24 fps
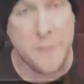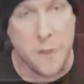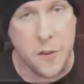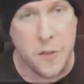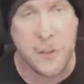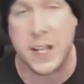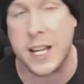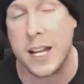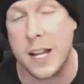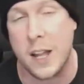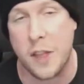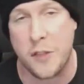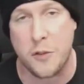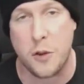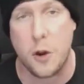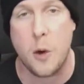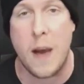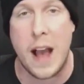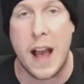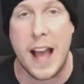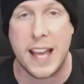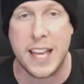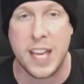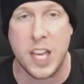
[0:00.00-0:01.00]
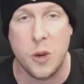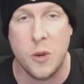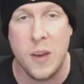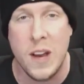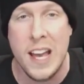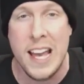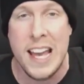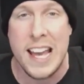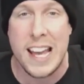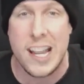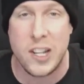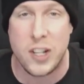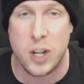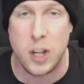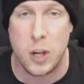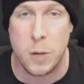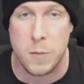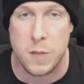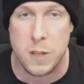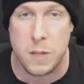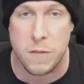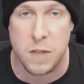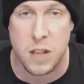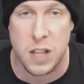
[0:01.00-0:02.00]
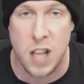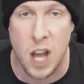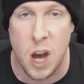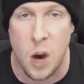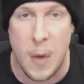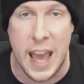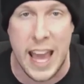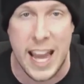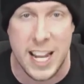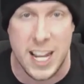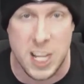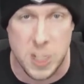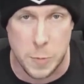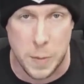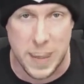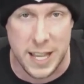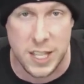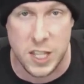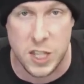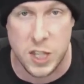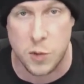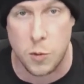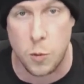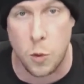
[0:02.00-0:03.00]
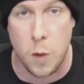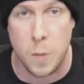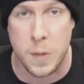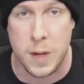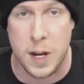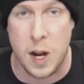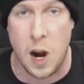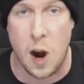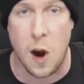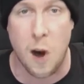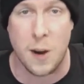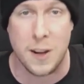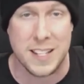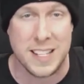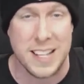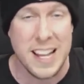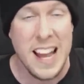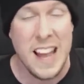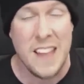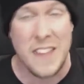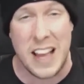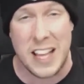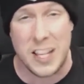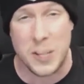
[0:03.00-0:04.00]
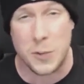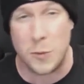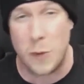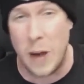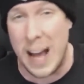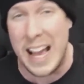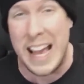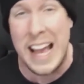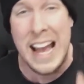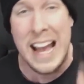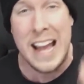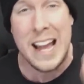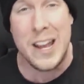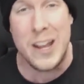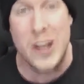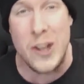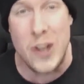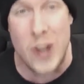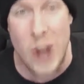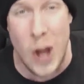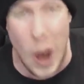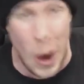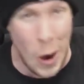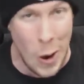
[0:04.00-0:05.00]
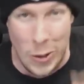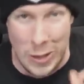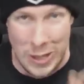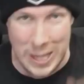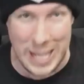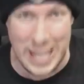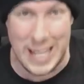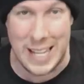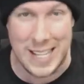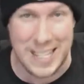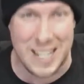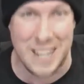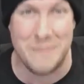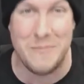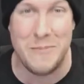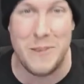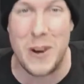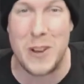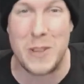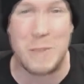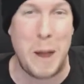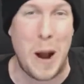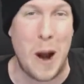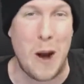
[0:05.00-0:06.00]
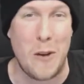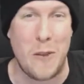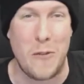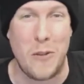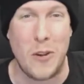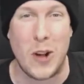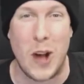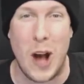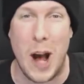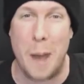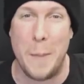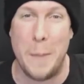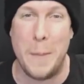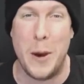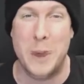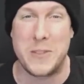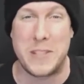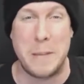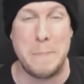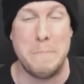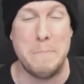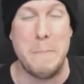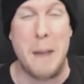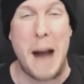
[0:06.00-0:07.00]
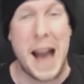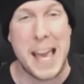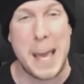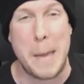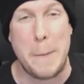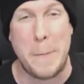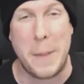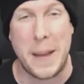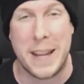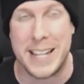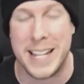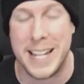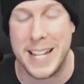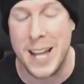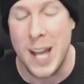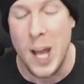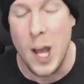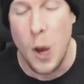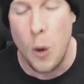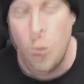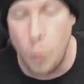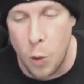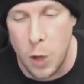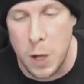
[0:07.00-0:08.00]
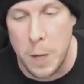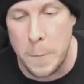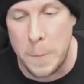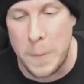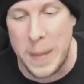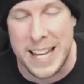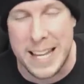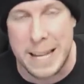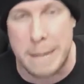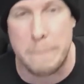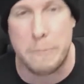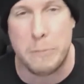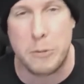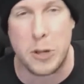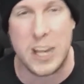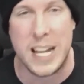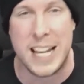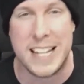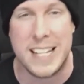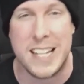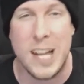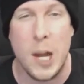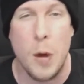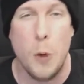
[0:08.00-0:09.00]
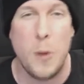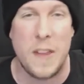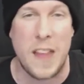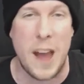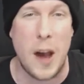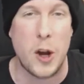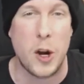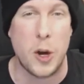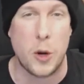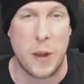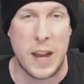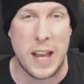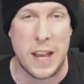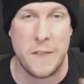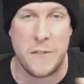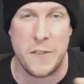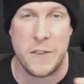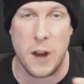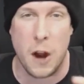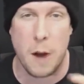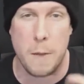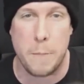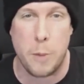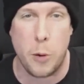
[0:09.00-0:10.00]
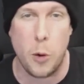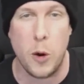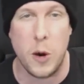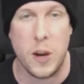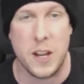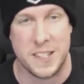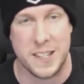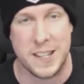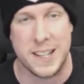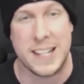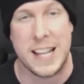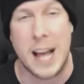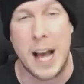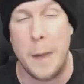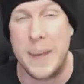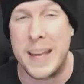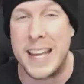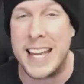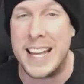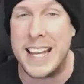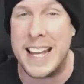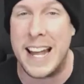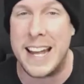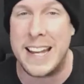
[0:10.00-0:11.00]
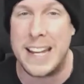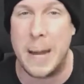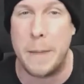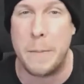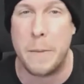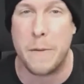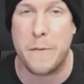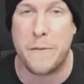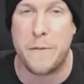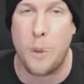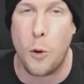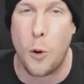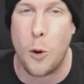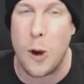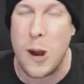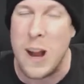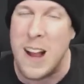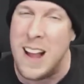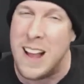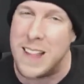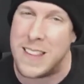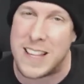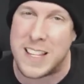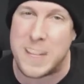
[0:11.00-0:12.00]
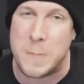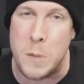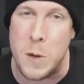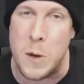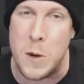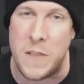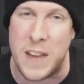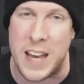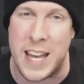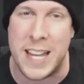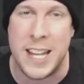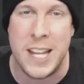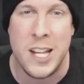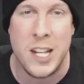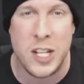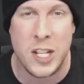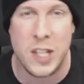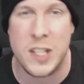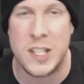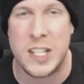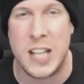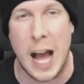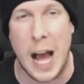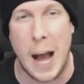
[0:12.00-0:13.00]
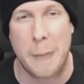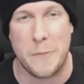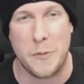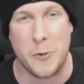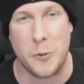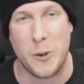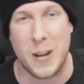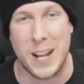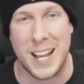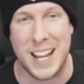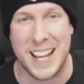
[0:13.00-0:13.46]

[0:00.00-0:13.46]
they're going to throw at you in terms of low HP Swarm cards. That's why no list of most powerful combos, in my opinion, would be complete without Graveyard Poison. Coming in at number 4, let's move in to the top 3.